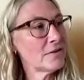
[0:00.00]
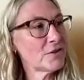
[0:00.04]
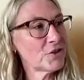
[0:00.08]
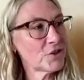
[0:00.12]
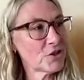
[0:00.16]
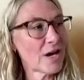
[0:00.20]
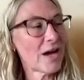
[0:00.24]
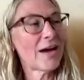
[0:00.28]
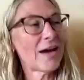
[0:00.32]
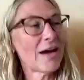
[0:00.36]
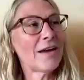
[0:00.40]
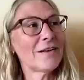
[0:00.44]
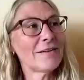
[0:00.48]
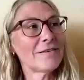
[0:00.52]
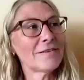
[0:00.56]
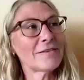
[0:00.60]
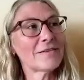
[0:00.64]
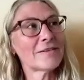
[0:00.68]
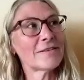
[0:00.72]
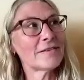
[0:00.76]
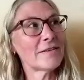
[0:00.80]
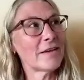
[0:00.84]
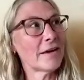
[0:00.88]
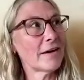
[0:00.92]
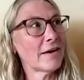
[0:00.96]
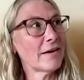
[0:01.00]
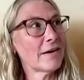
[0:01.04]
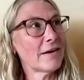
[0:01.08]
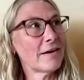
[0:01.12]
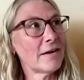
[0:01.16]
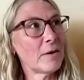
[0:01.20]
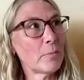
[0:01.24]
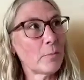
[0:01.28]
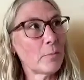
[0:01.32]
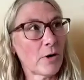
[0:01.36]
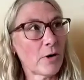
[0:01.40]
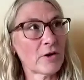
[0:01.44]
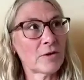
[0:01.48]
child's
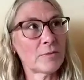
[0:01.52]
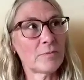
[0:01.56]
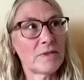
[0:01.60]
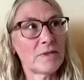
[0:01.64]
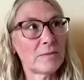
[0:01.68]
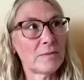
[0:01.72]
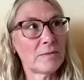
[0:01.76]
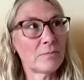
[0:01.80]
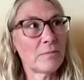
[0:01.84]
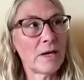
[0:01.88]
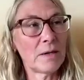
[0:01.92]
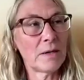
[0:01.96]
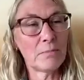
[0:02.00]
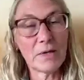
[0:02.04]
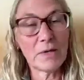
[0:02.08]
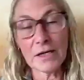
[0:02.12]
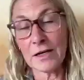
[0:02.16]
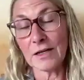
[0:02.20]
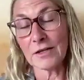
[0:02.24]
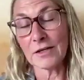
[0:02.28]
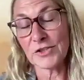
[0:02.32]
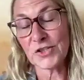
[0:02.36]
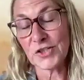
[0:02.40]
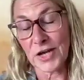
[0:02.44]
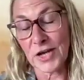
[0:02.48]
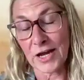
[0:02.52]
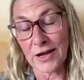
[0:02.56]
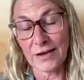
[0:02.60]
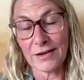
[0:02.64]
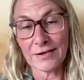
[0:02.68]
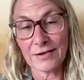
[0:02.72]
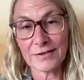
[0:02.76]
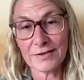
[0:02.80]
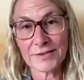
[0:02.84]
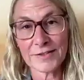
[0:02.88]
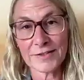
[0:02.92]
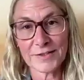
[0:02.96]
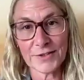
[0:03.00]
apartment, my middle
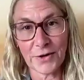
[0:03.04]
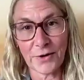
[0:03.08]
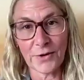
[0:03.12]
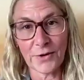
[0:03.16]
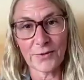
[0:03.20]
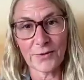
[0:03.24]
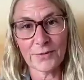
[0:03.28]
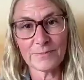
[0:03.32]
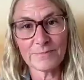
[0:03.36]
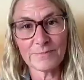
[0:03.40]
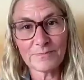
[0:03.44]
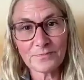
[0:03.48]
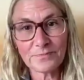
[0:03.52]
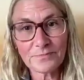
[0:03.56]
child. So